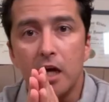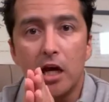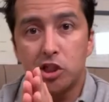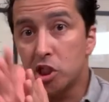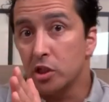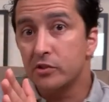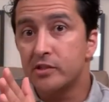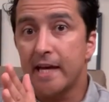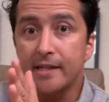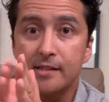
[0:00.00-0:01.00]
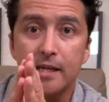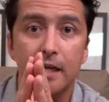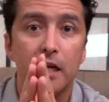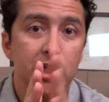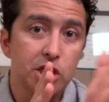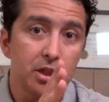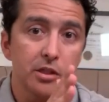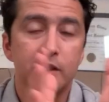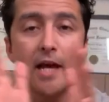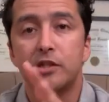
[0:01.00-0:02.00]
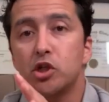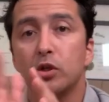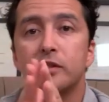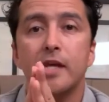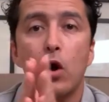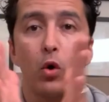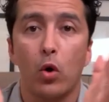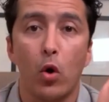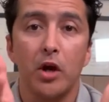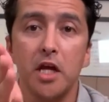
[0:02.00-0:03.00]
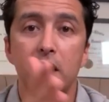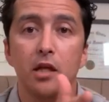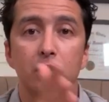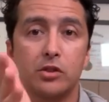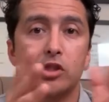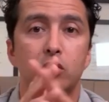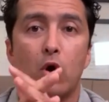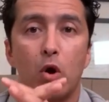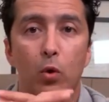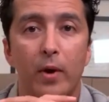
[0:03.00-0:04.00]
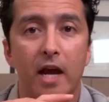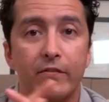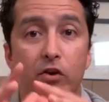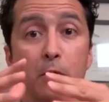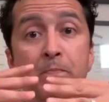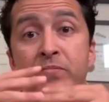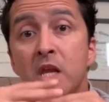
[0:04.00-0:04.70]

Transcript: uh, she looks sexy, she looks that, she looks that, or, or he looks strong, whatever.